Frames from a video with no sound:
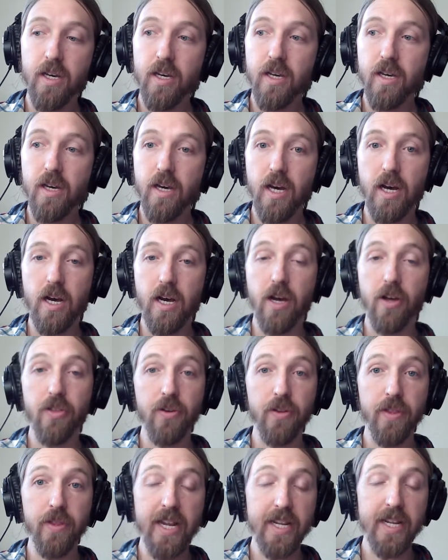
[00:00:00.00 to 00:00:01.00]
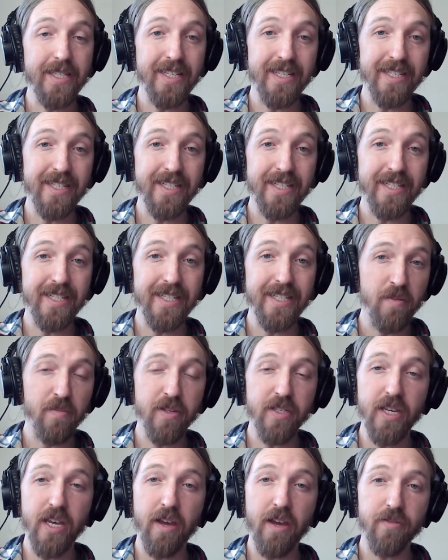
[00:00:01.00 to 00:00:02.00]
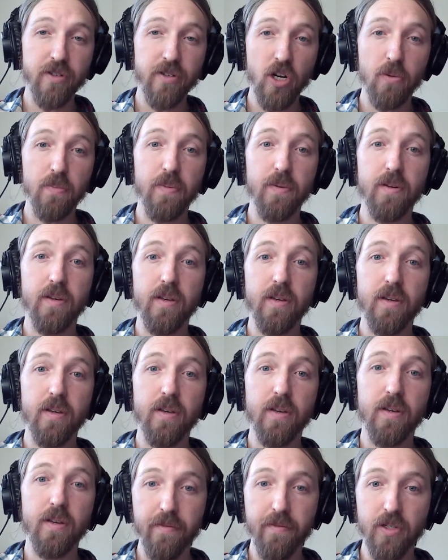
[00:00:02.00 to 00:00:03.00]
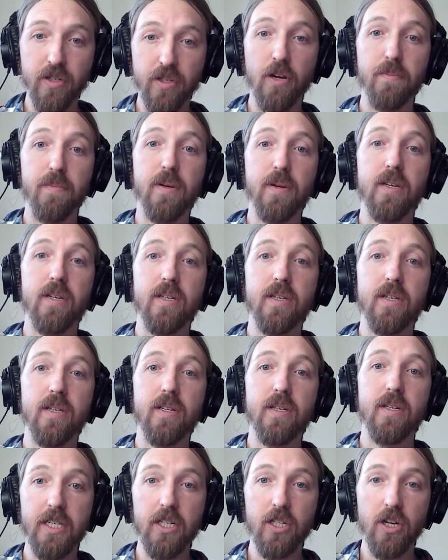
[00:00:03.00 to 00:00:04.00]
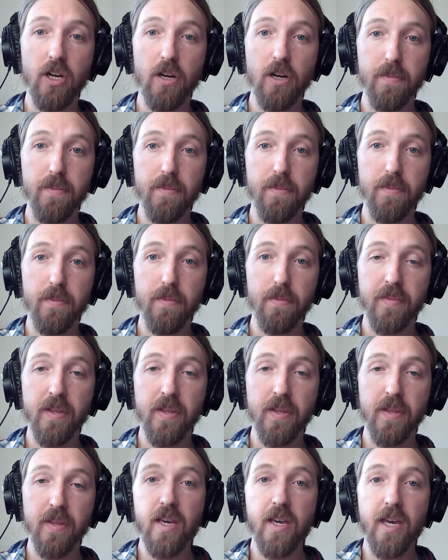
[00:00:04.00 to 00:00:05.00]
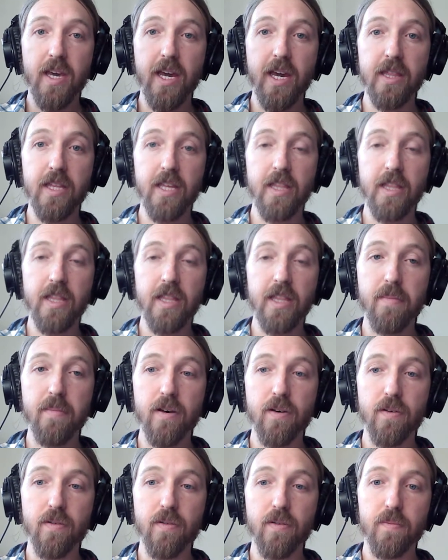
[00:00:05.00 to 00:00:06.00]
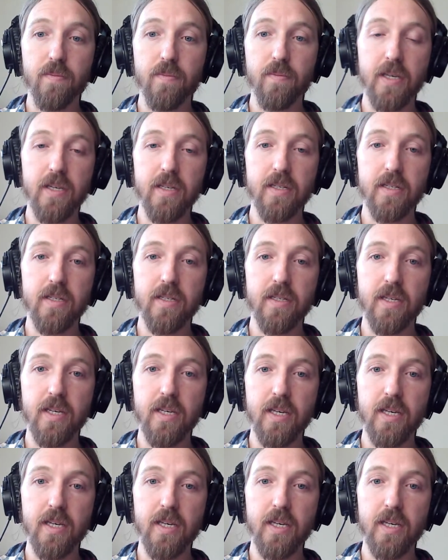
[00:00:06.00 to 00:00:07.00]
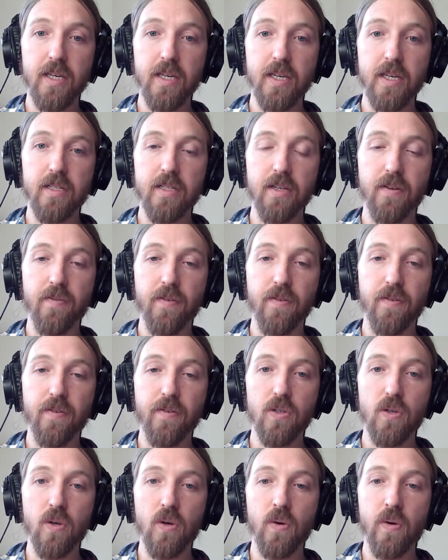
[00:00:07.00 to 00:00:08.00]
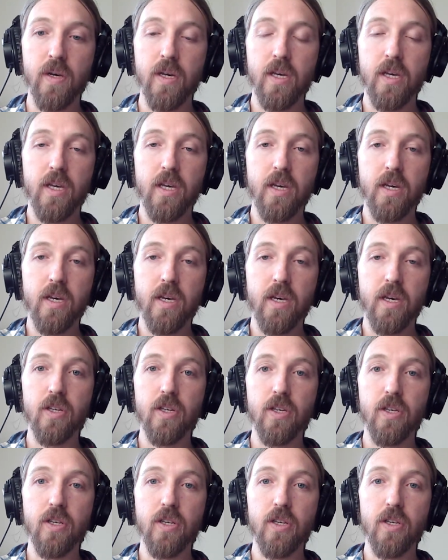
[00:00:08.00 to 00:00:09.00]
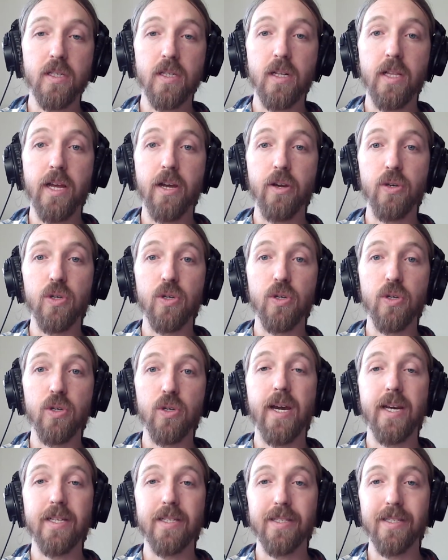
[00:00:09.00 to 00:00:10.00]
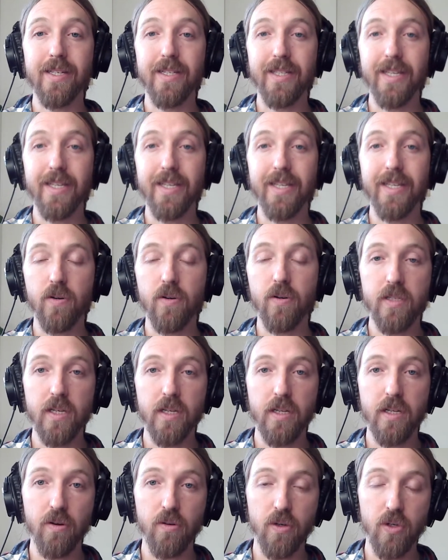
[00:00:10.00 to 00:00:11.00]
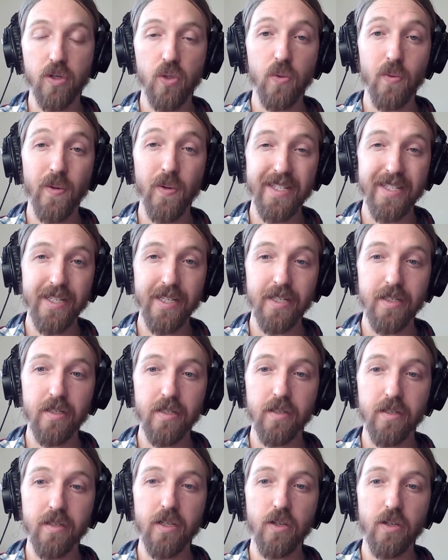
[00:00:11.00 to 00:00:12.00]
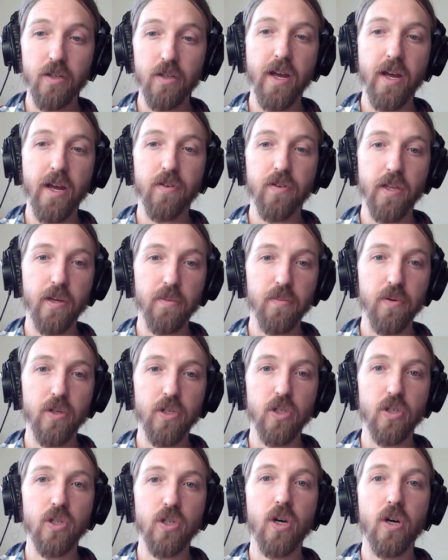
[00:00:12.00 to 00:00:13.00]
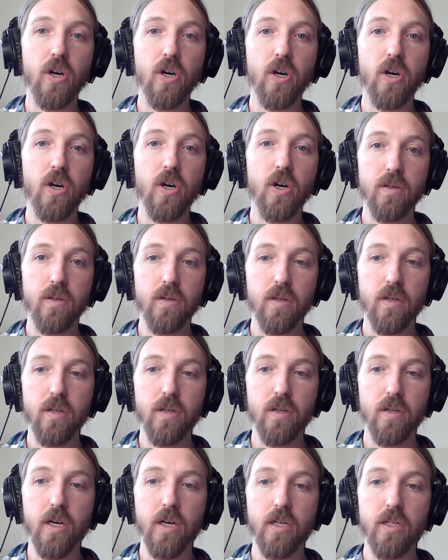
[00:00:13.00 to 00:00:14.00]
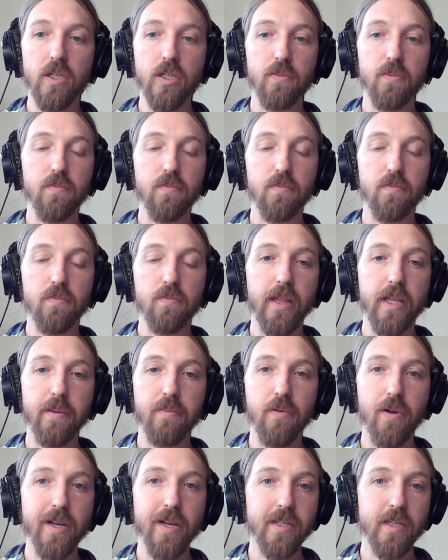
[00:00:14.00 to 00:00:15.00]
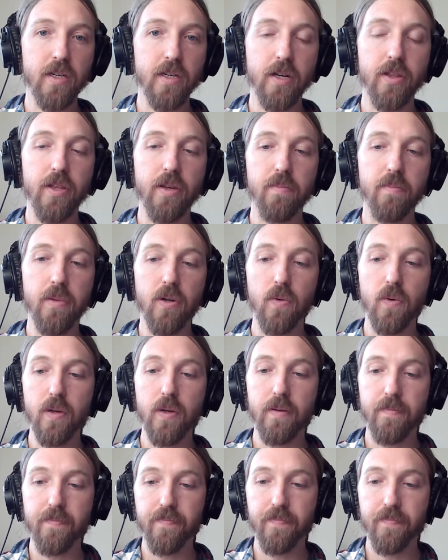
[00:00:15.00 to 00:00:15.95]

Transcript: Other than that, it's the exact same. It's F sharp, C sharp. And then the mouthpiece is different. So this one doesn't allow you to isolate the outer two as easily. You'd have to like put your tongue, just lightly press it on the middle one.